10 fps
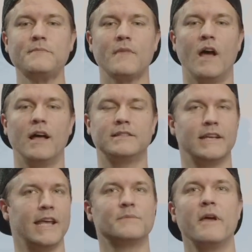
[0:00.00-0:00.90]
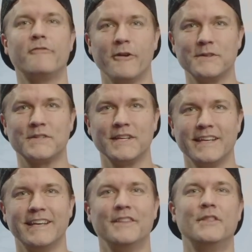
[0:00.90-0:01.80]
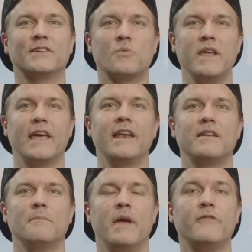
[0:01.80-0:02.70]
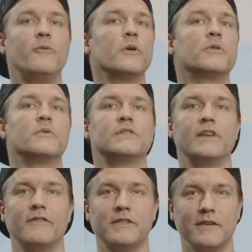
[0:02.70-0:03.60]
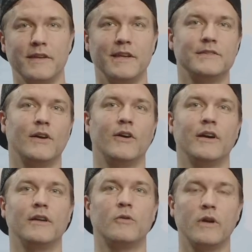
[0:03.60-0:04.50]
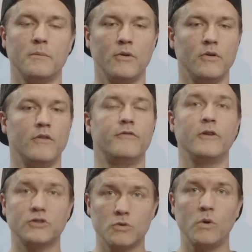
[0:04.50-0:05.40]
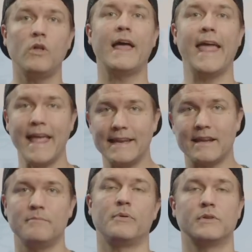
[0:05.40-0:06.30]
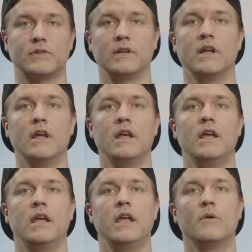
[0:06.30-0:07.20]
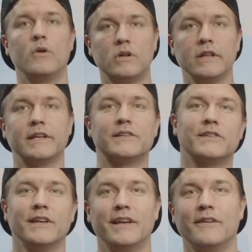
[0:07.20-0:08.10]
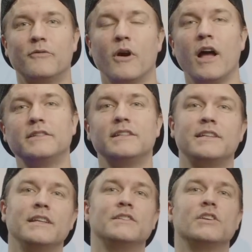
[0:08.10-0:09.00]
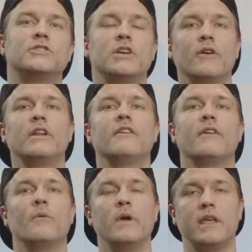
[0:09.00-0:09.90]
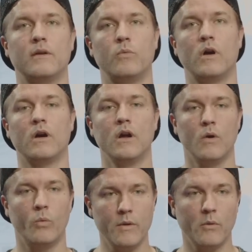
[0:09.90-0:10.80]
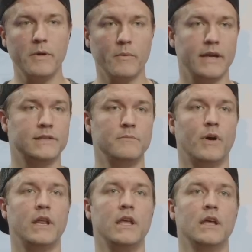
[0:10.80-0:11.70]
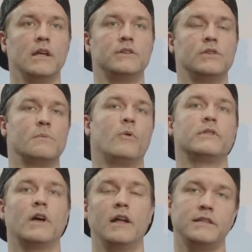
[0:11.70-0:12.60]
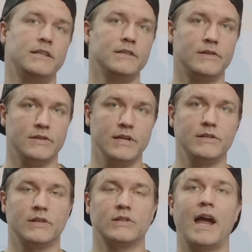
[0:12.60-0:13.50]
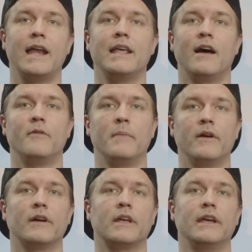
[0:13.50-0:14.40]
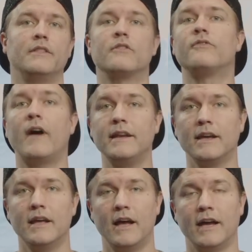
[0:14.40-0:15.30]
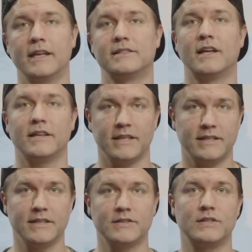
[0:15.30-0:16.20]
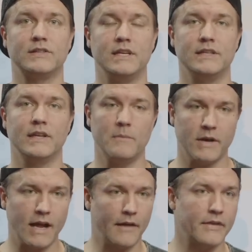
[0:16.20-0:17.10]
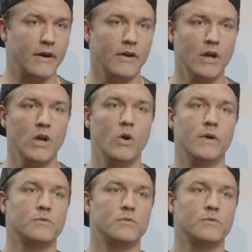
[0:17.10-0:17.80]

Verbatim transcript: uh, today is May 1st. This weekend, May 4th through the 7th, is our incredible virtual and in-person HeroClix for Huntington's charity event weekend where we will be raising money to support the Huntington's Disease Society of America in their fight against Huntington's disease. Anybody out there who has